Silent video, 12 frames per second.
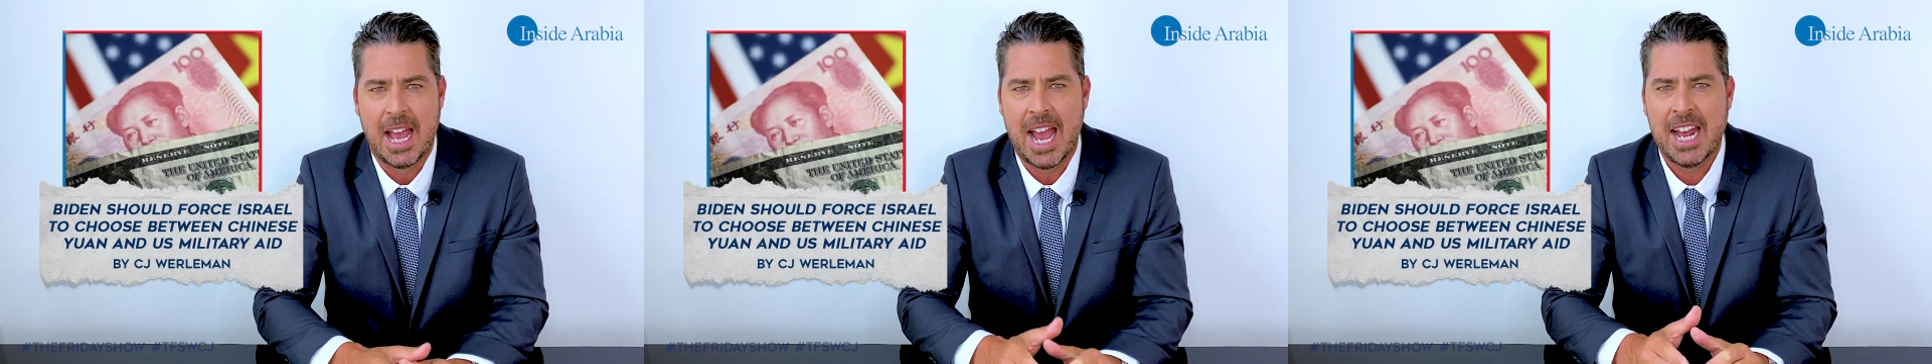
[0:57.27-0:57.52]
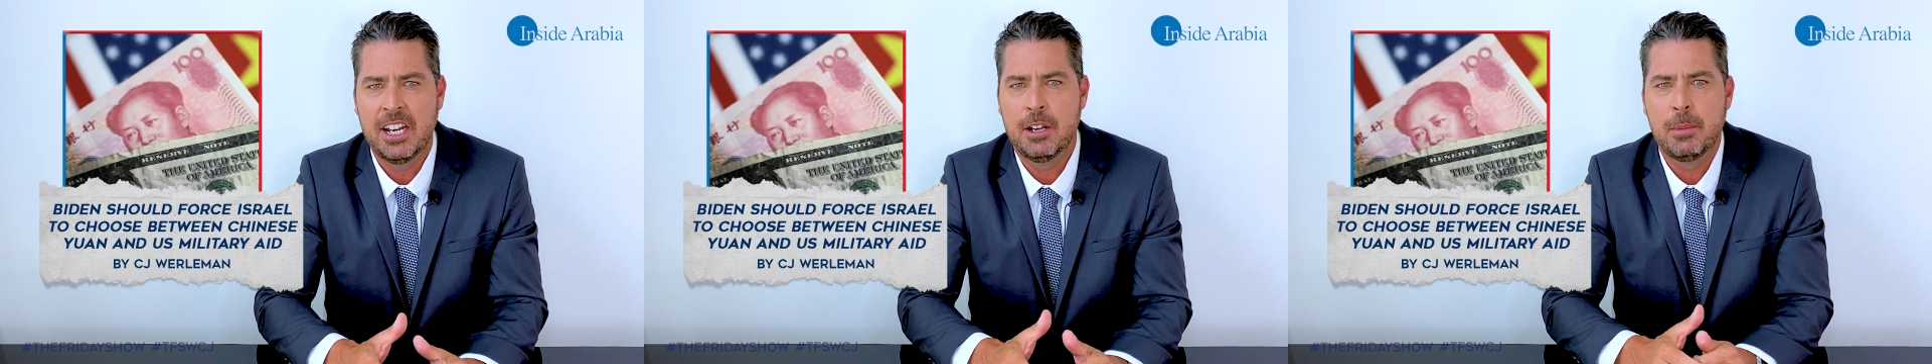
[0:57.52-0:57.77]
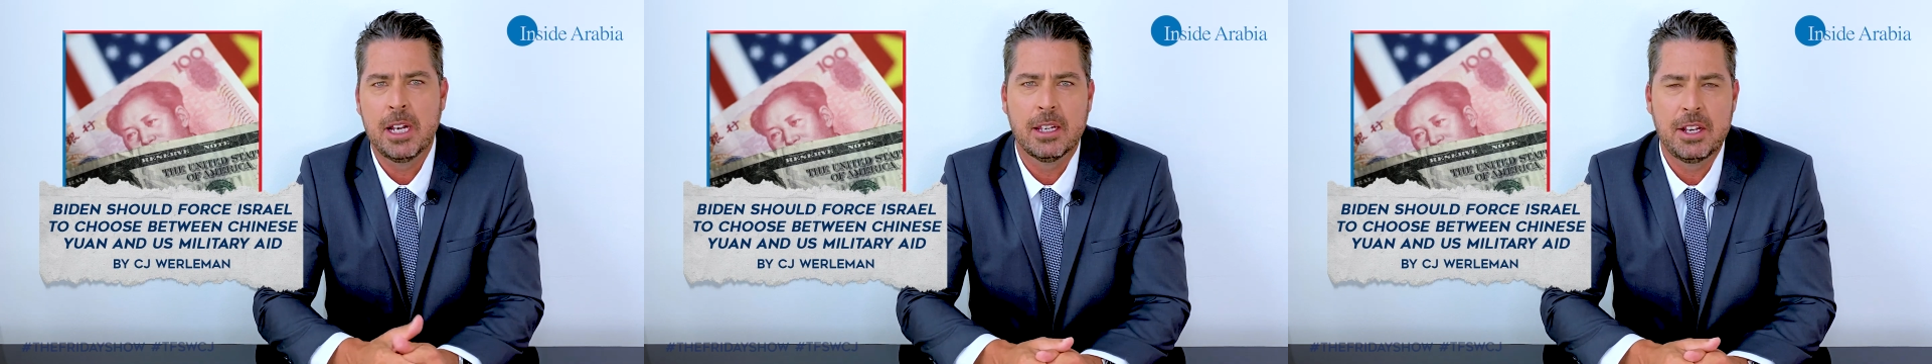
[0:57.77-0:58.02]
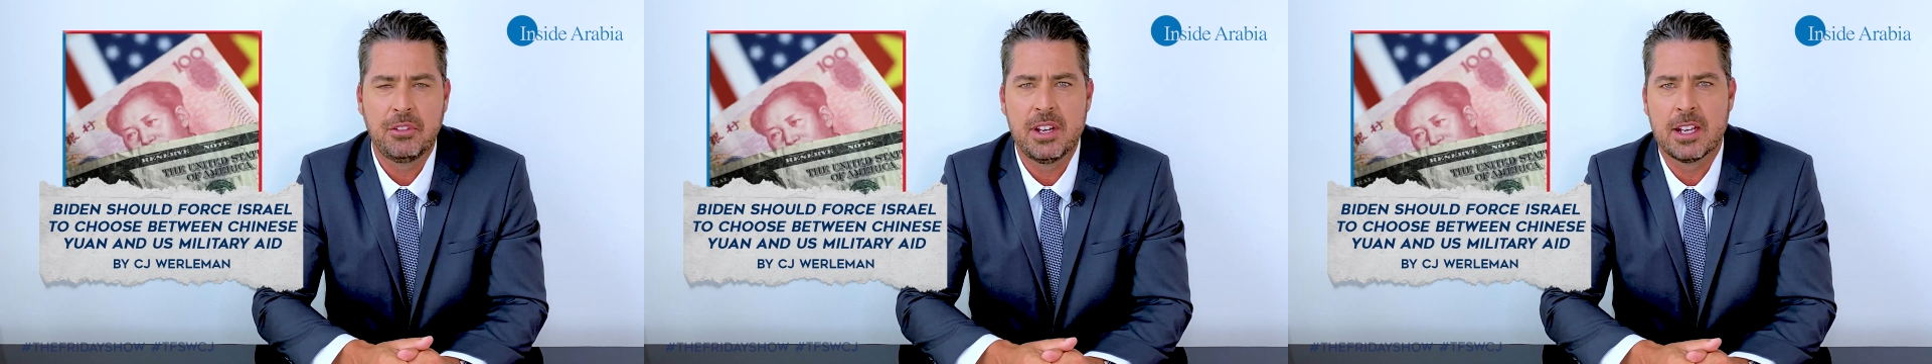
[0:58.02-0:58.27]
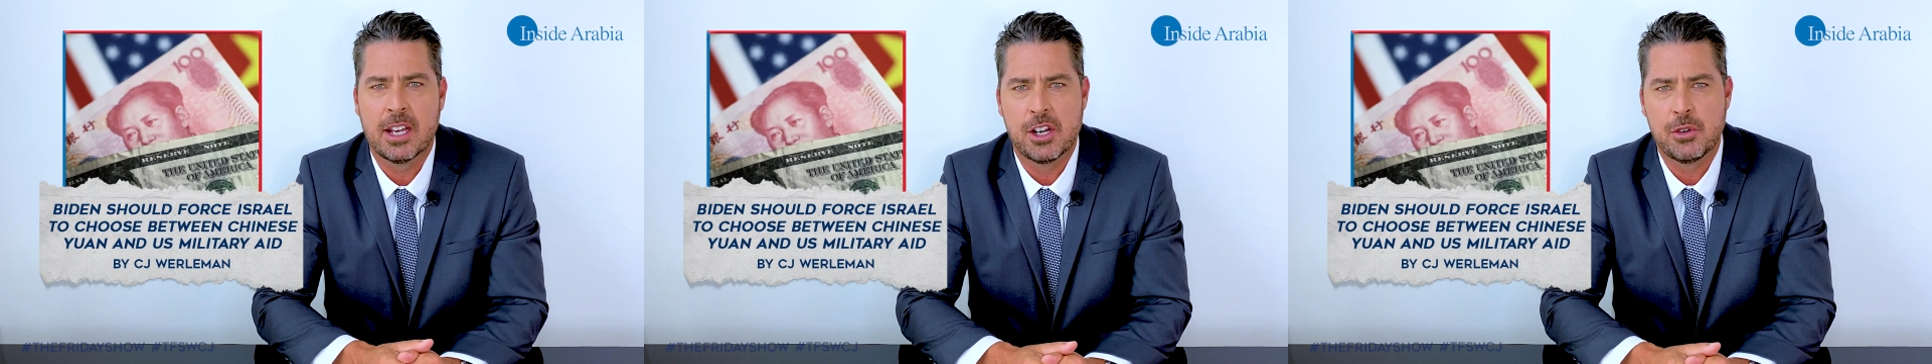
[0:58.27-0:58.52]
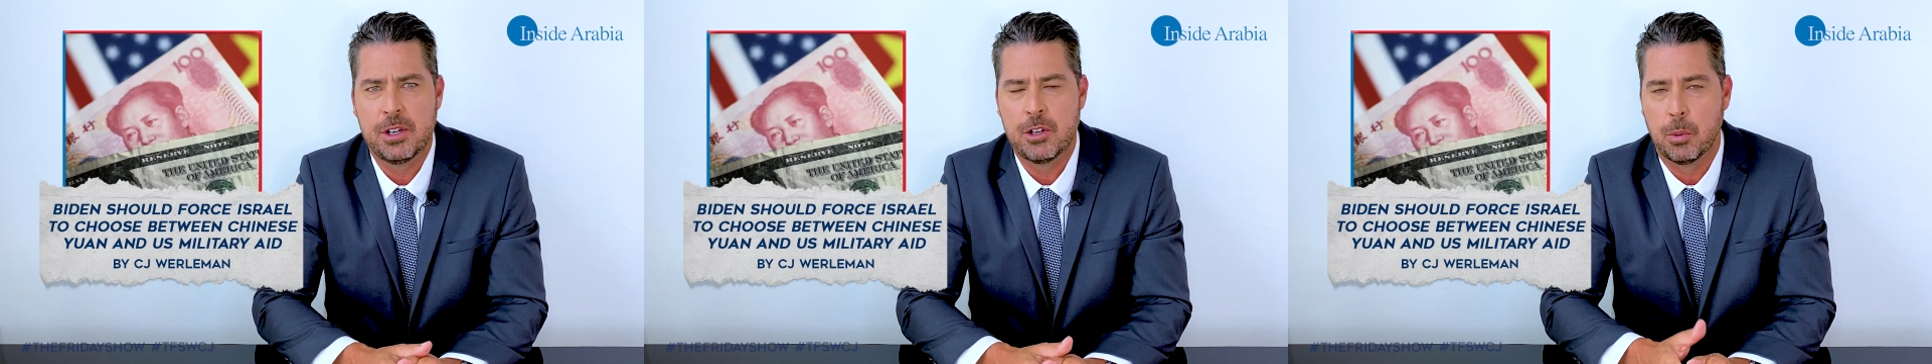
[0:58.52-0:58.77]
adding the Middle Eastern
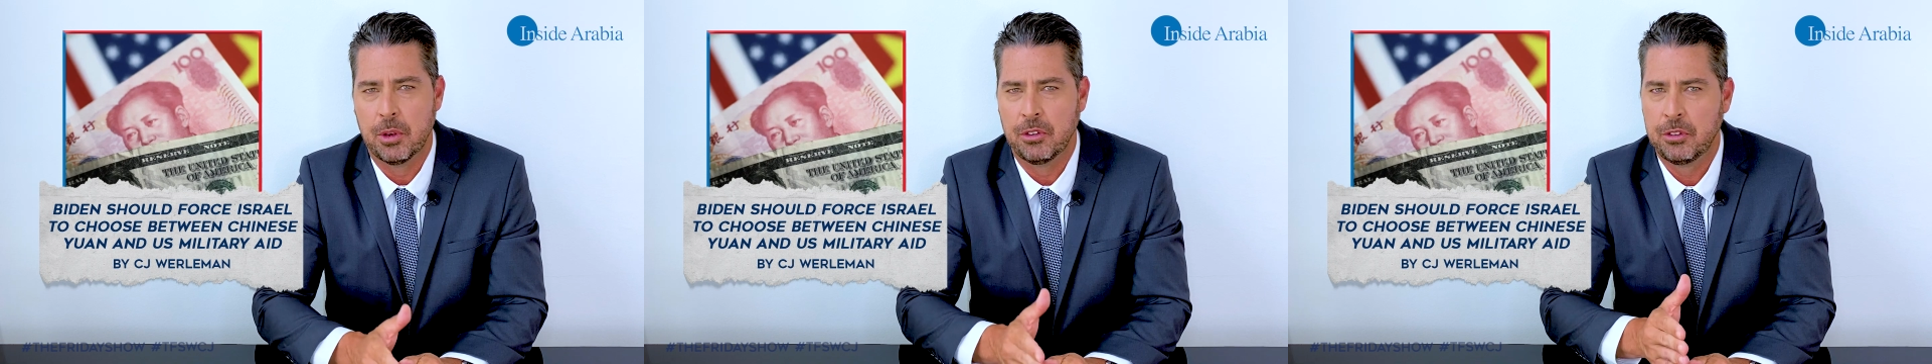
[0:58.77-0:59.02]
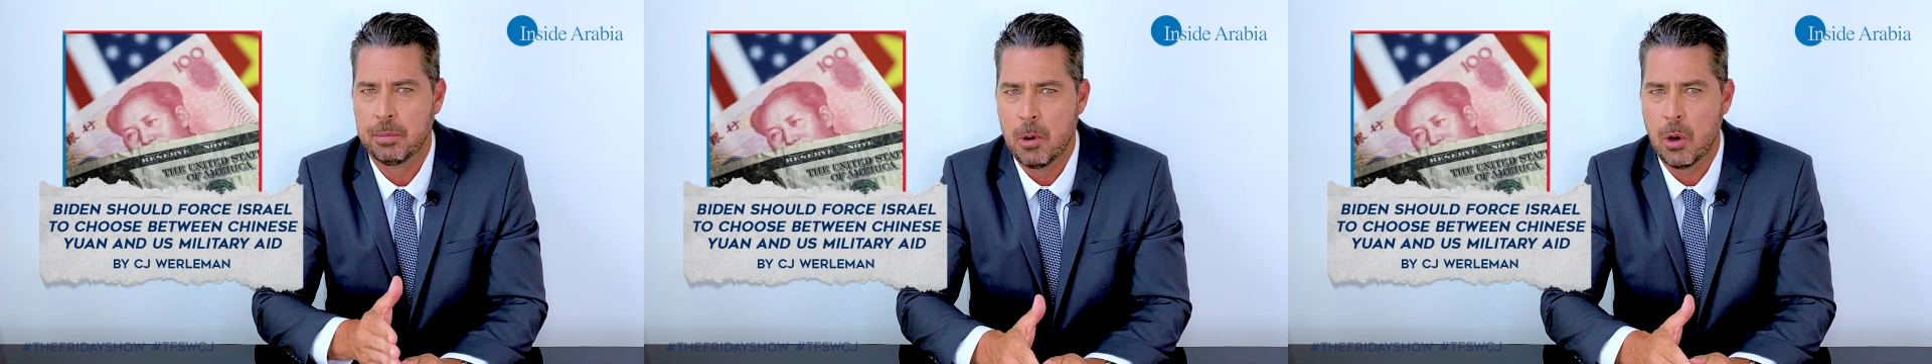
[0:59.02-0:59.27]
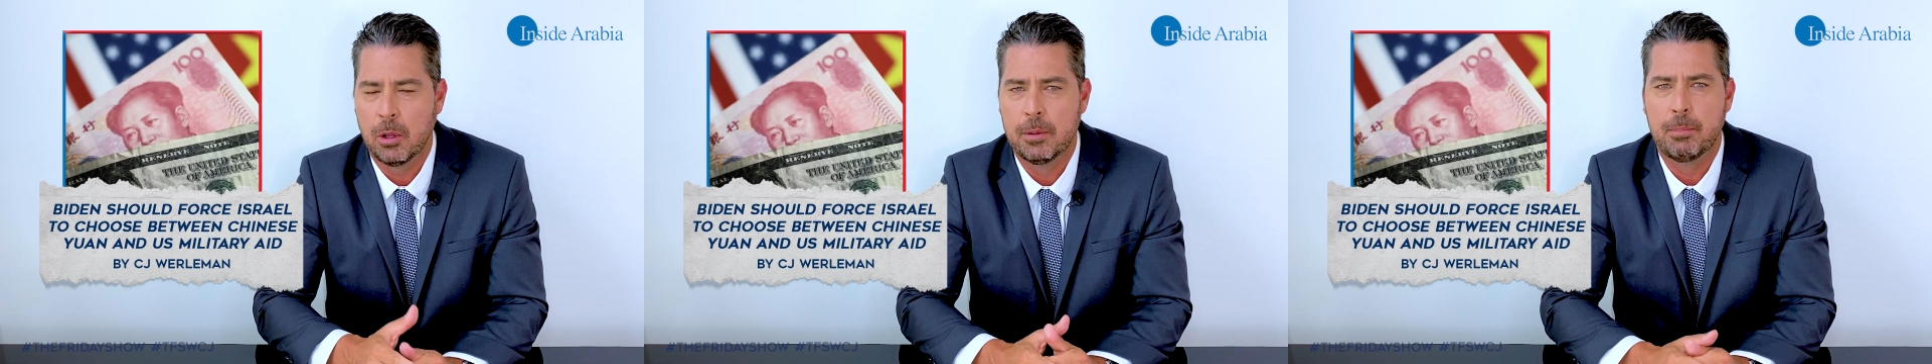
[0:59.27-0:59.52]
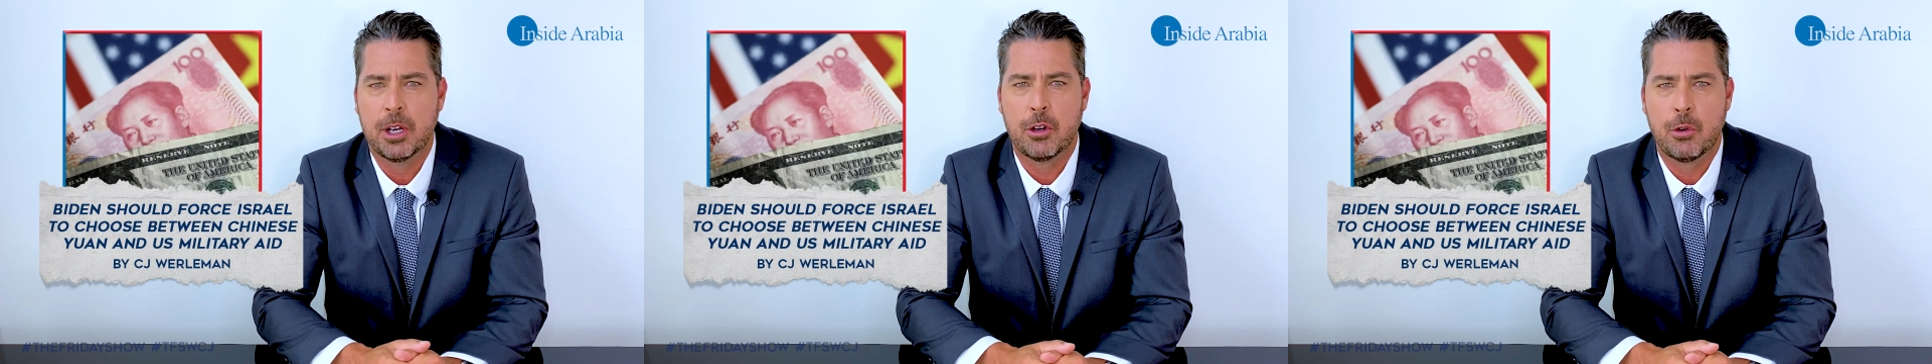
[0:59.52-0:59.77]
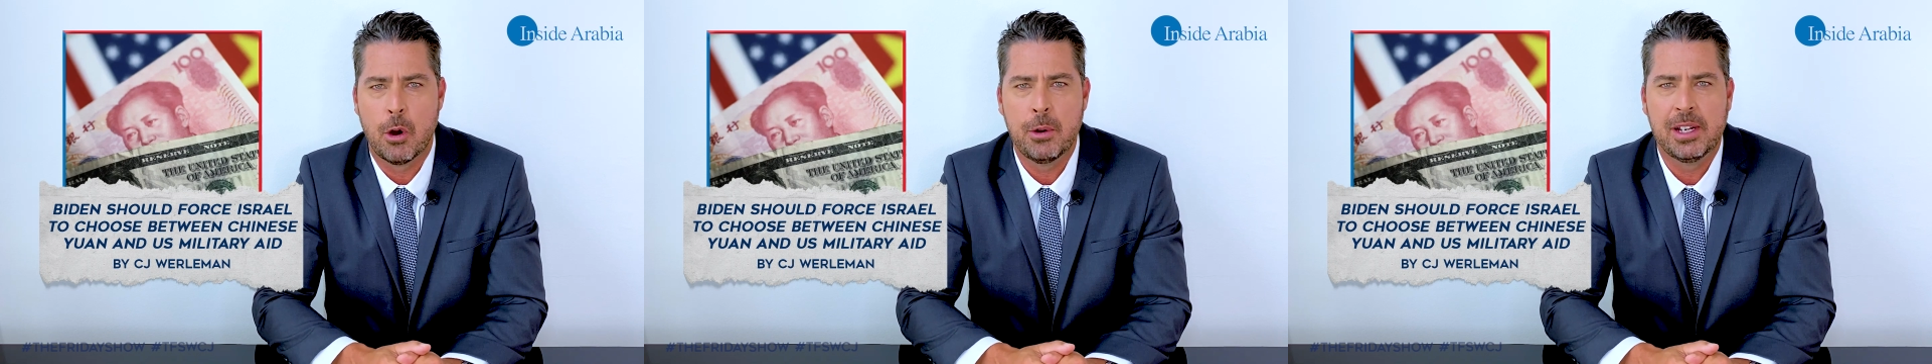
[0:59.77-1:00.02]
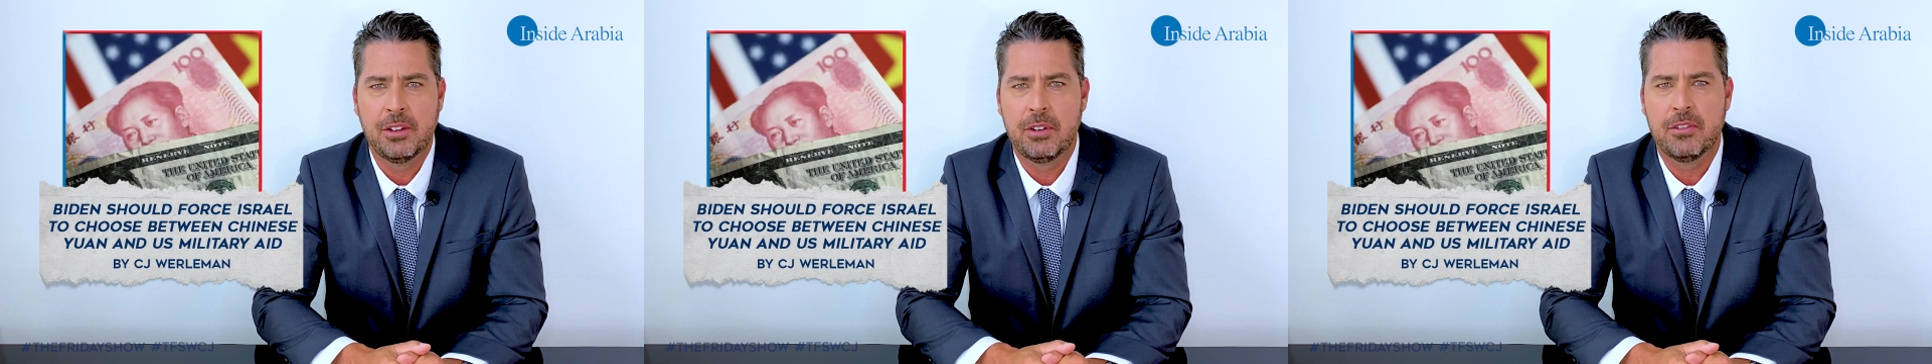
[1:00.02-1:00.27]
country to a small but growing
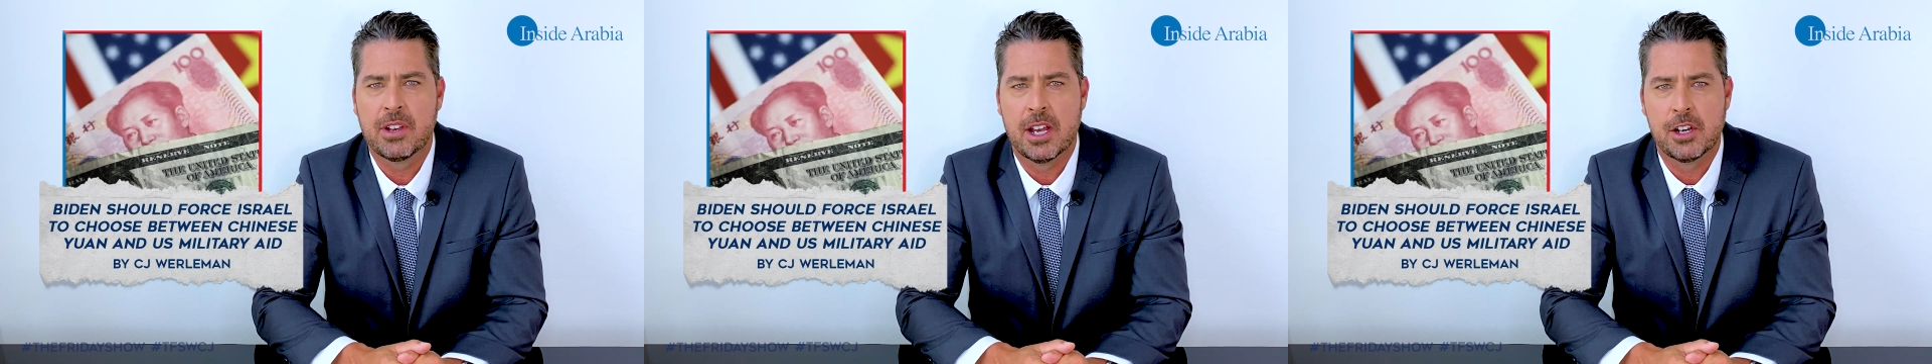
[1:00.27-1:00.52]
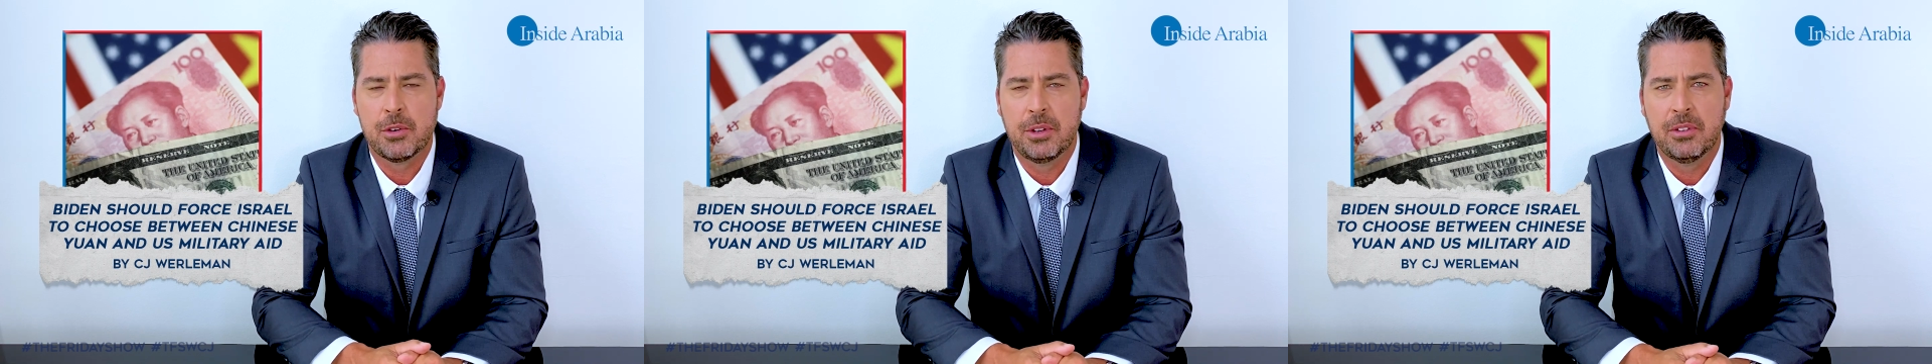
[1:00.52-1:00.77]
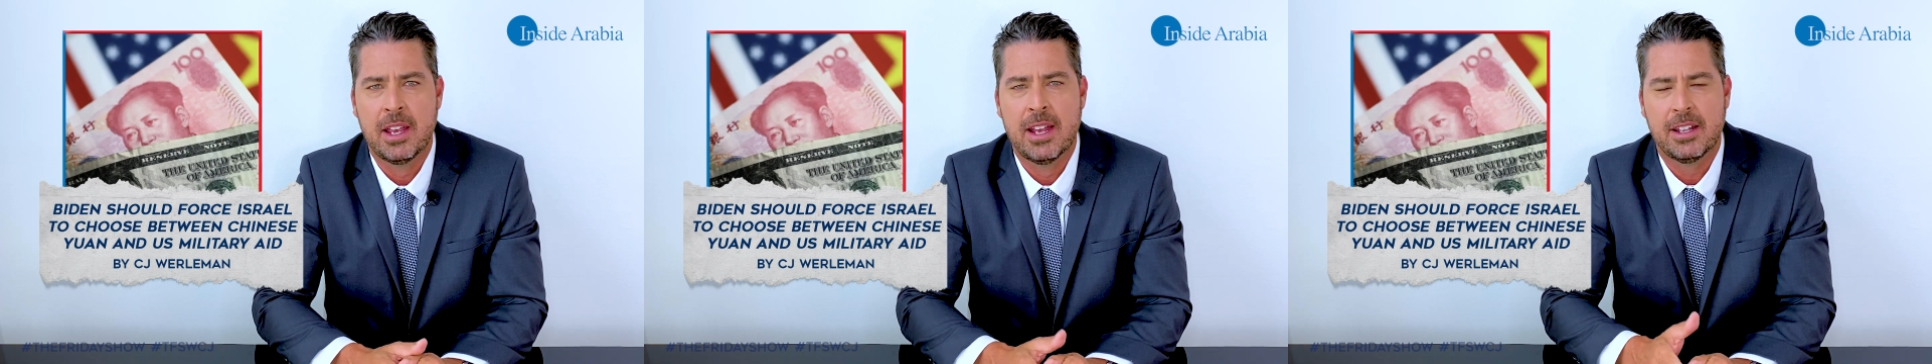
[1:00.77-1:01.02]
list of countries